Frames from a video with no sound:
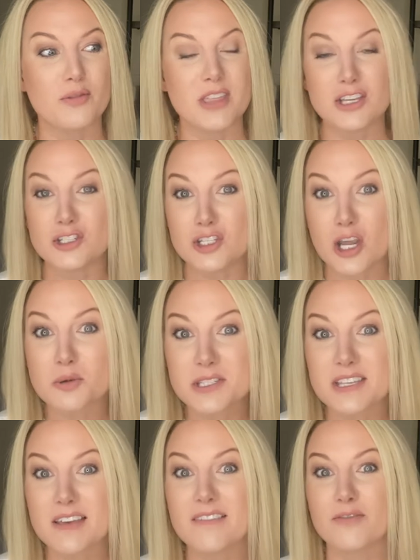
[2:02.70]
that
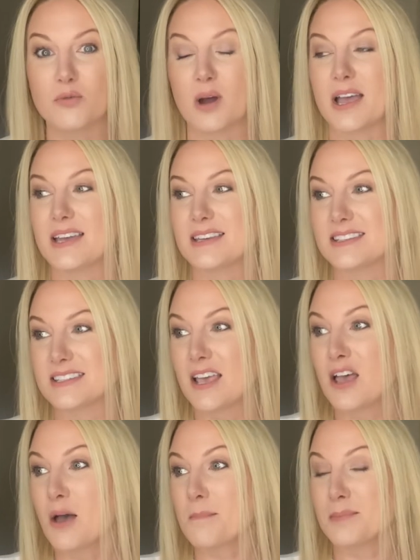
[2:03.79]
Joseph was
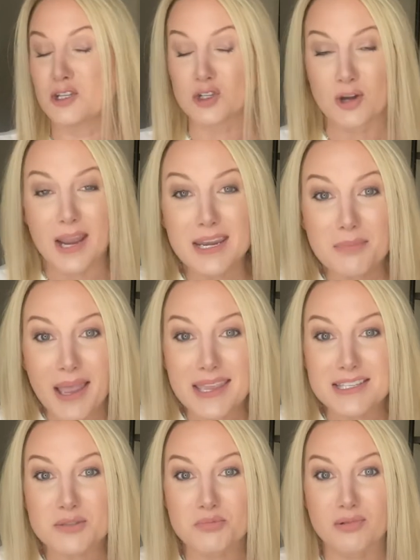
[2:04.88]
betrayed by
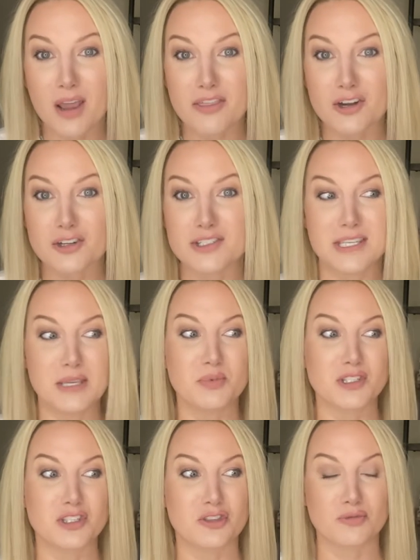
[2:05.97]
his brothers. He
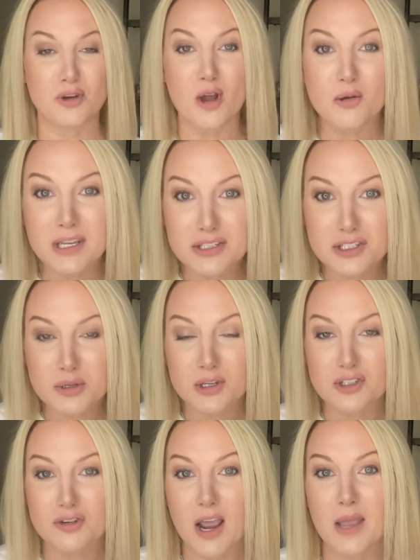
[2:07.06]
was thrown into a
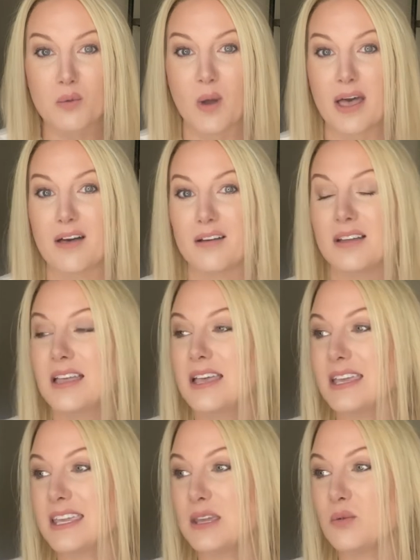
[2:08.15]
dry well.
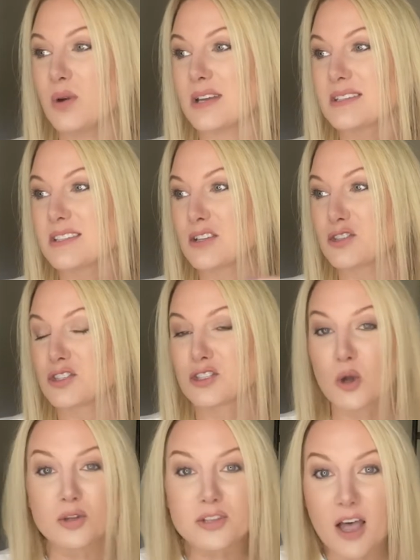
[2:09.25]
He was
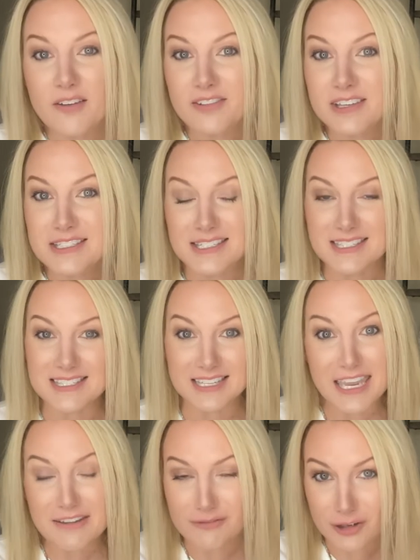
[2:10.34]
sold off into
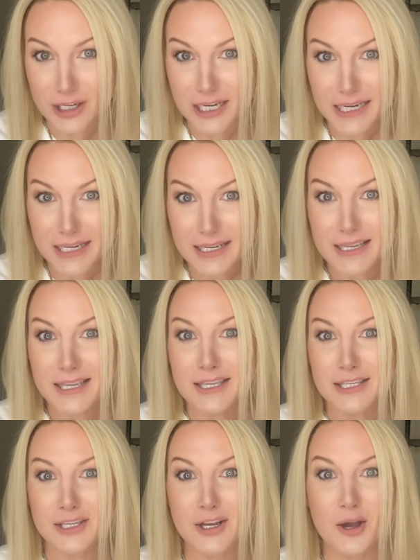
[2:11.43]
slavery,
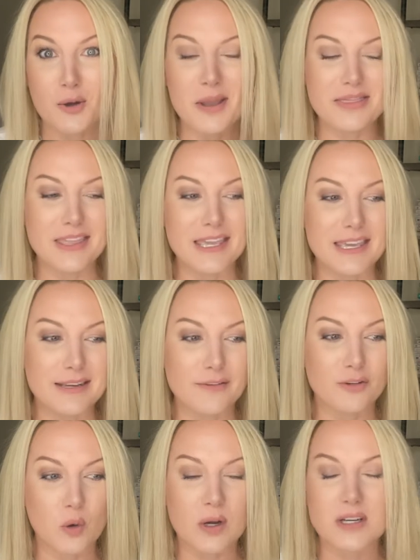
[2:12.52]
and then, of
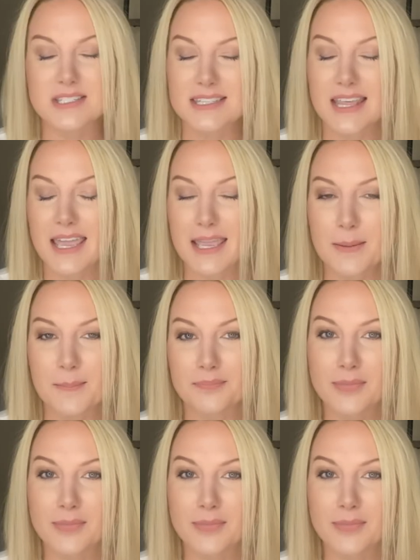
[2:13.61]
course, they